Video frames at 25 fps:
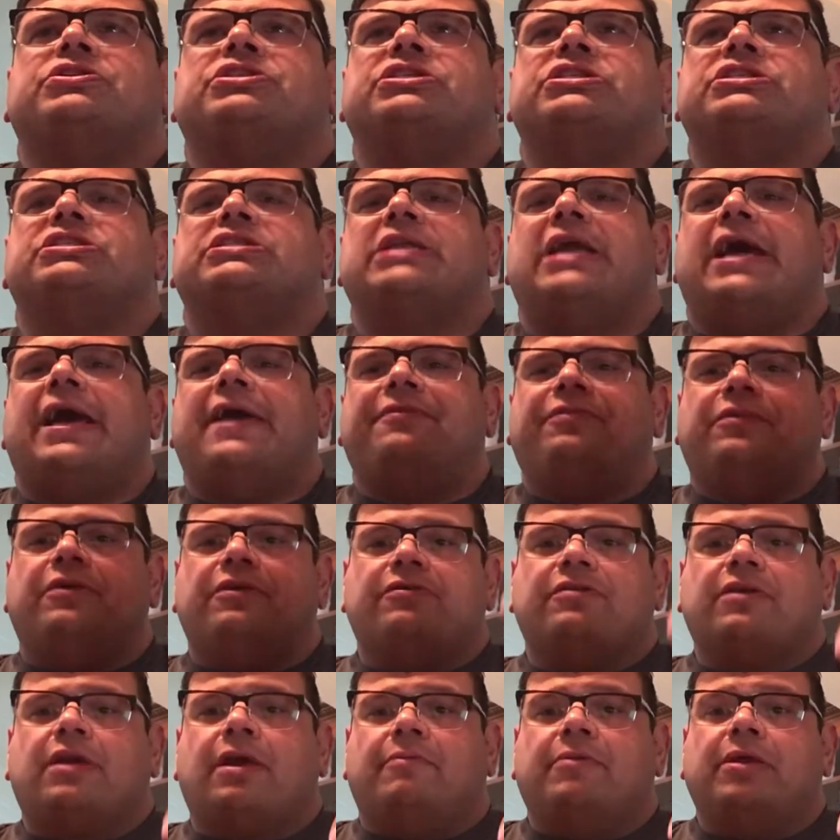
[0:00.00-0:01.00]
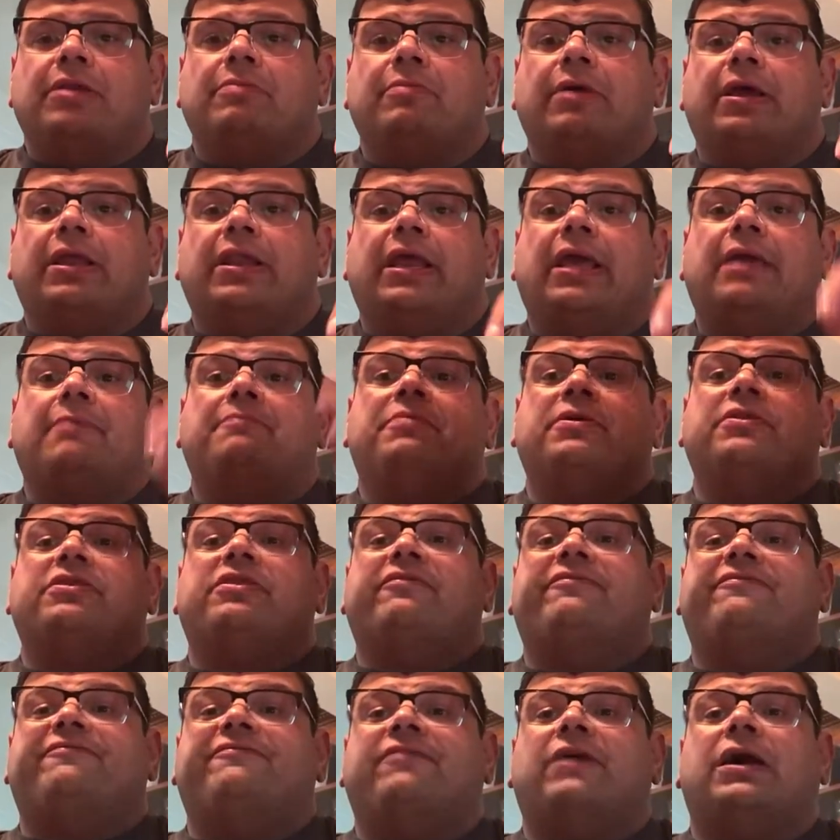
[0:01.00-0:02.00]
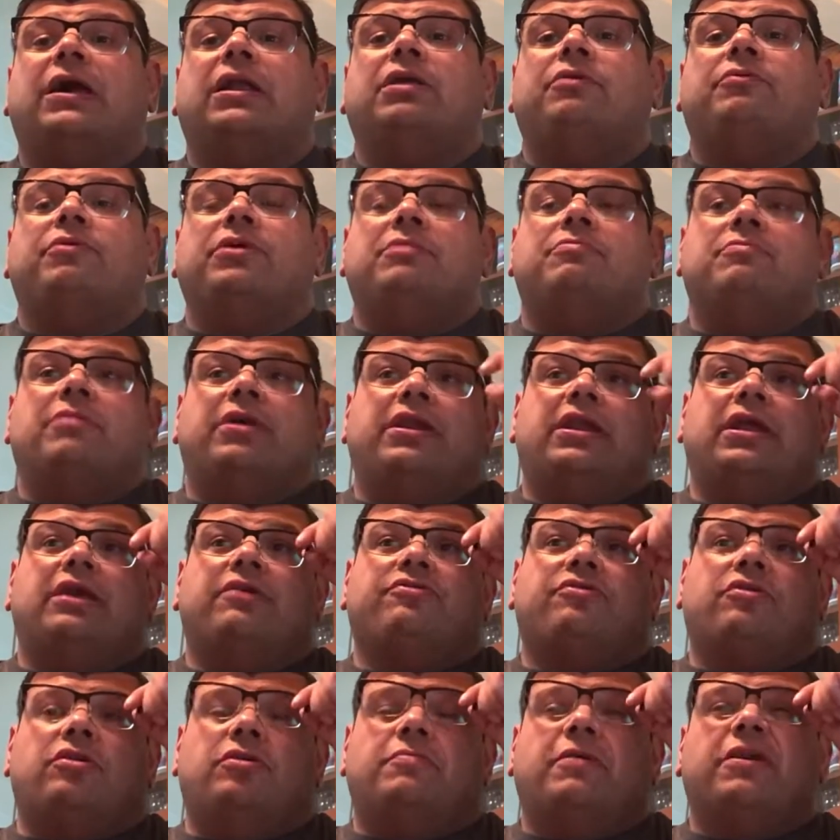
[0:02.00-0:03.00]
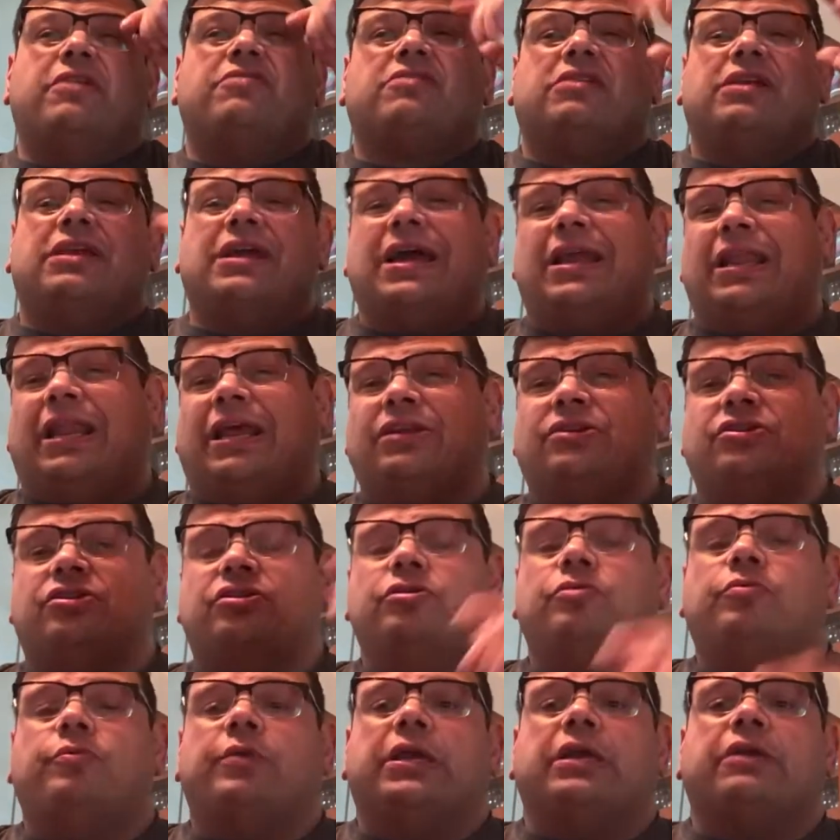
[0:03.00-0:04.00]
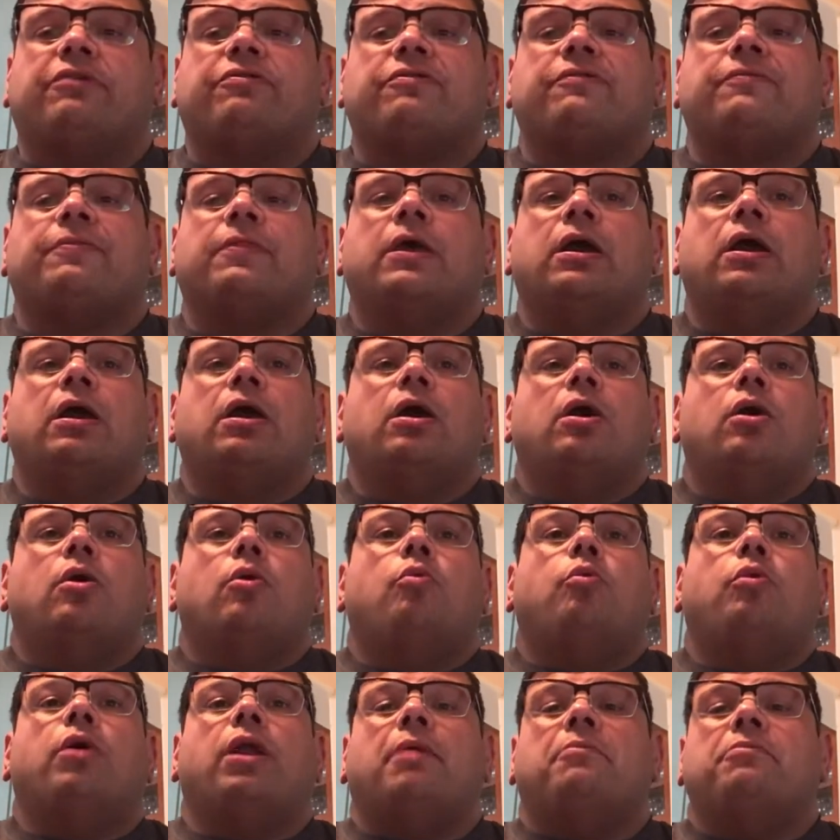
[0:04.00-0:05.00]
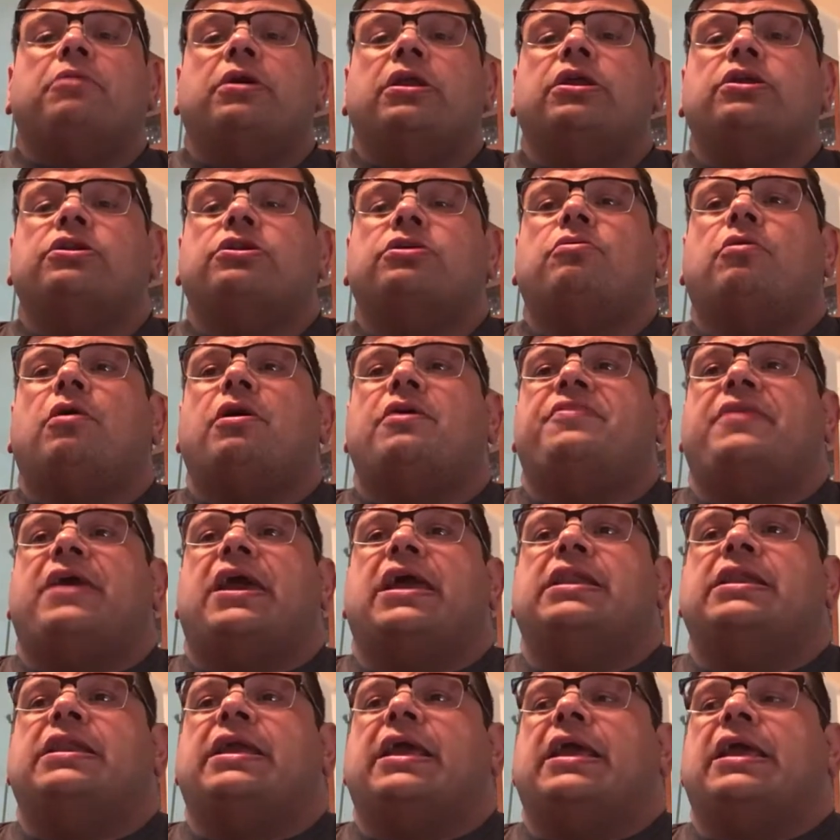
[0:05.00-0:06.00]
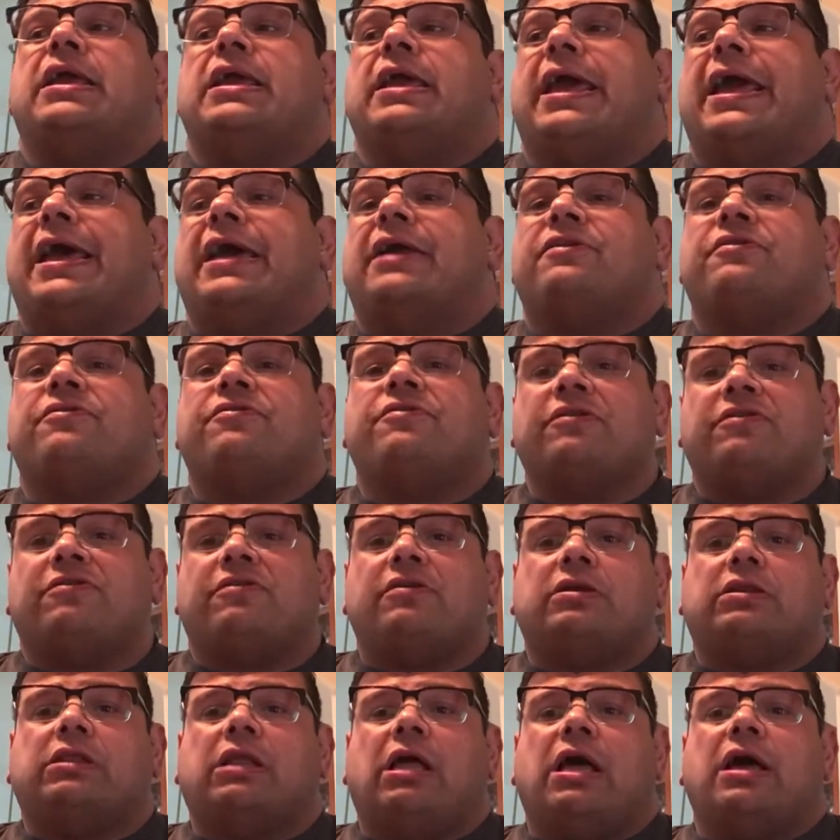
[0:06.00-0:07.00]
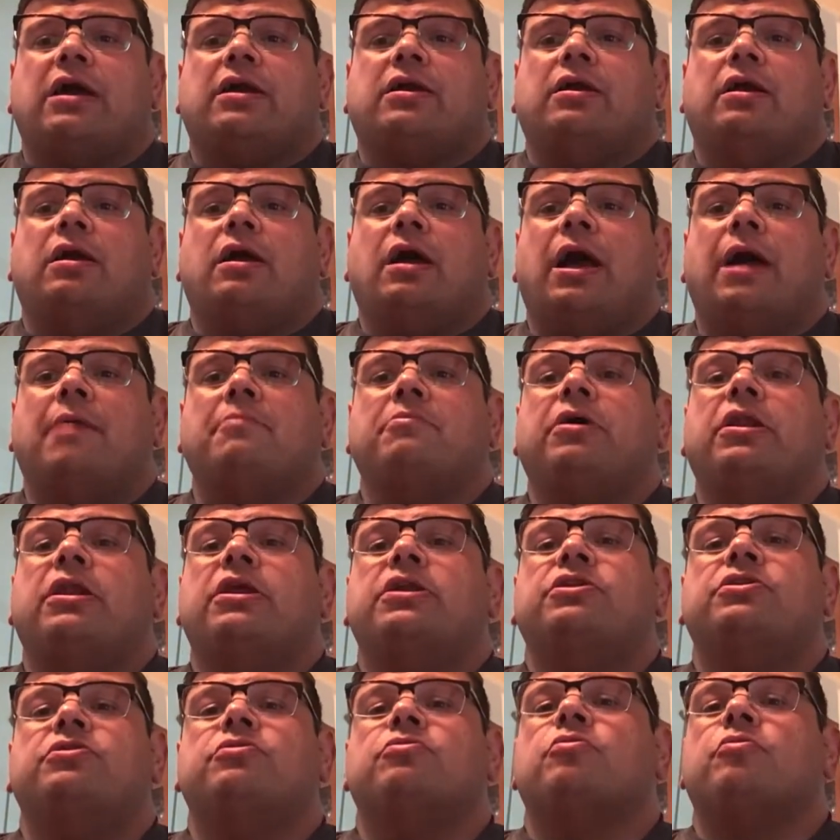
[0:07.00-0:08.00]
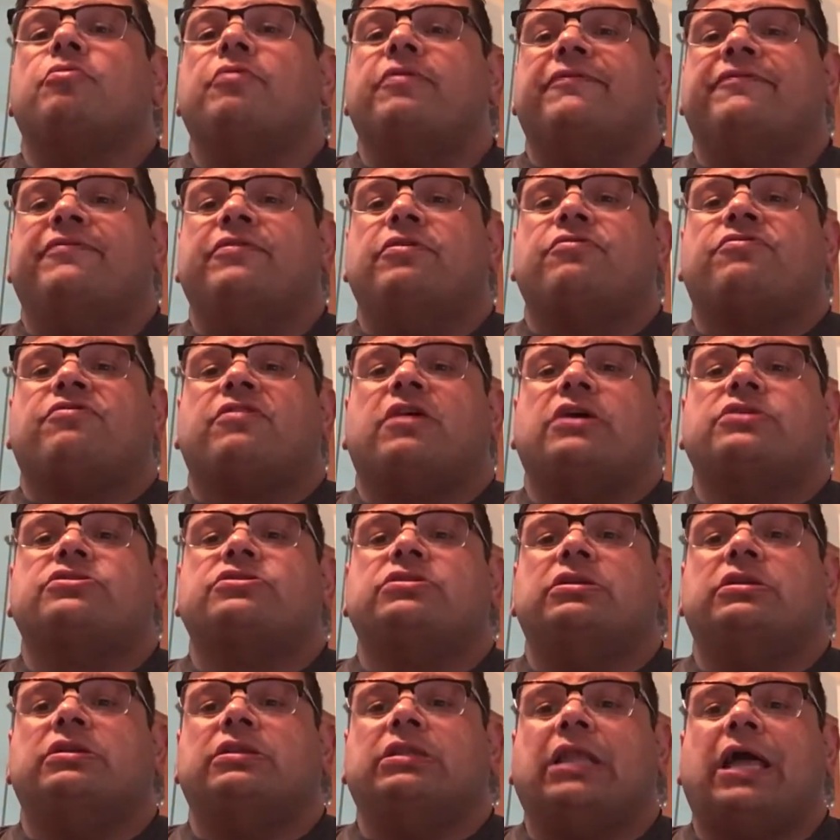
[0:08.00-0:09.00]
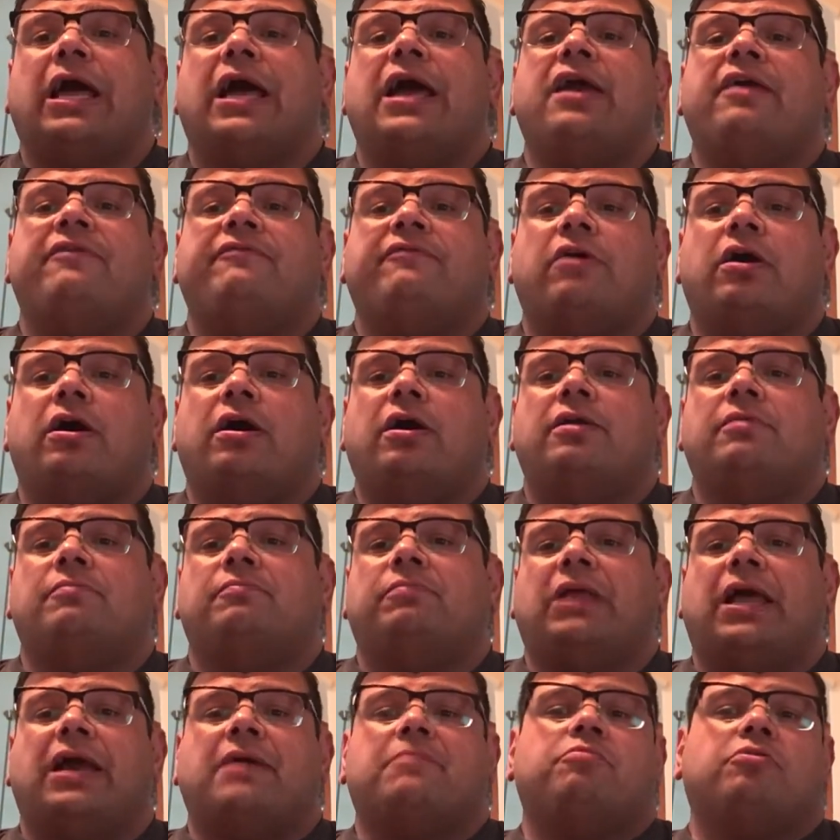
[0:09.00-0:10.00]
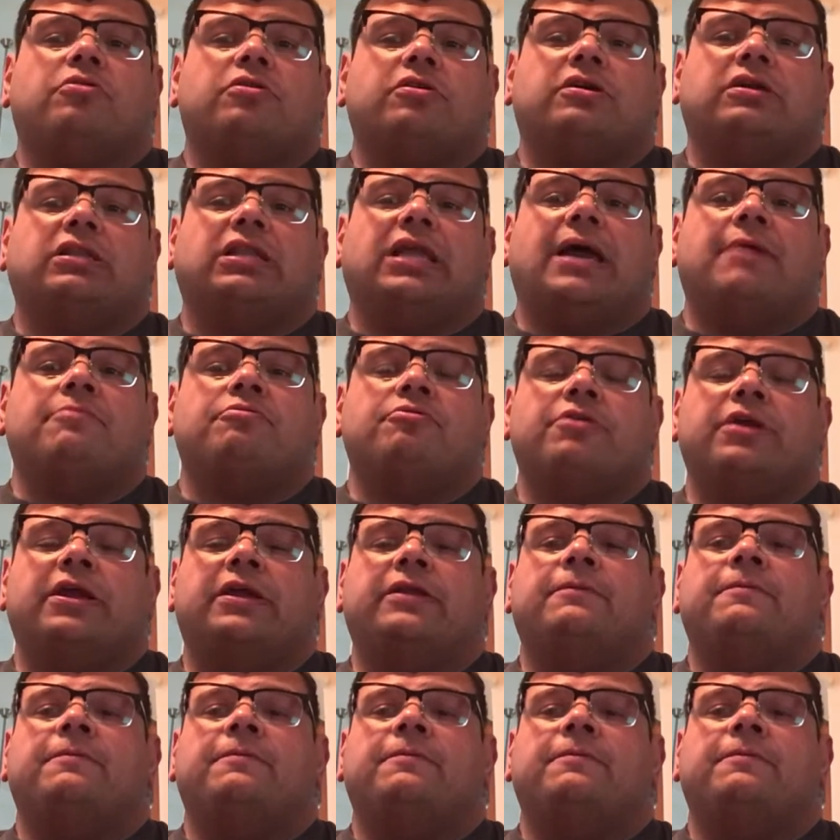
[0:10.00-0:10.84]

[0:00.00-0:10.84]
is not this coming Monday, but the following Monday, so you basically got like 2 weeks. What I'm going to do on that day at 6 o'clock, I'm going to do a review session live on Blackboard Collaborate.